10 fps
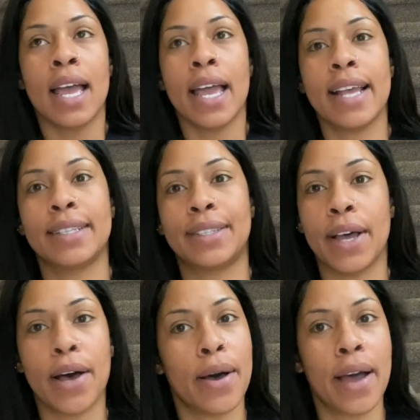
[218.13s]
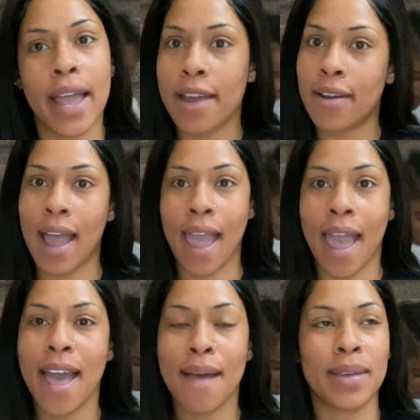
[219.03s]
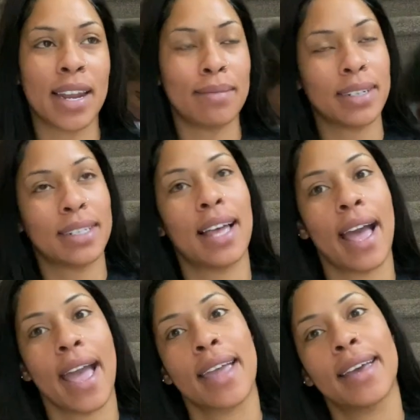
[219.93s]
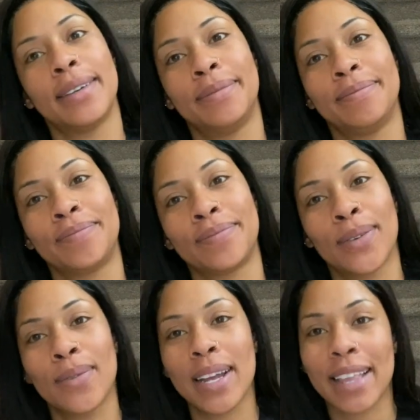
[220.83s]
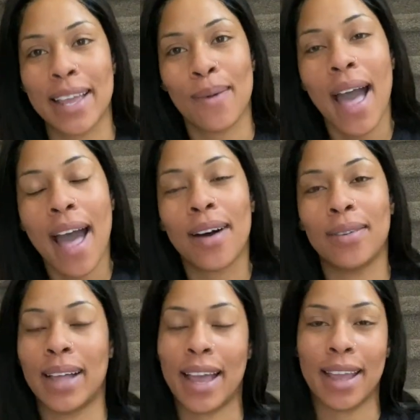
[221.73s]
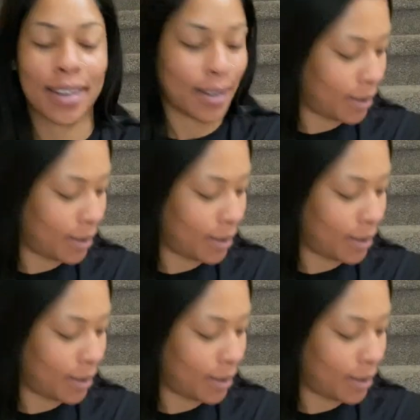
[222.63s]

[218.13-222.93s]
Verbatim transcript: And so here I am and I'm just like, really, wow, like,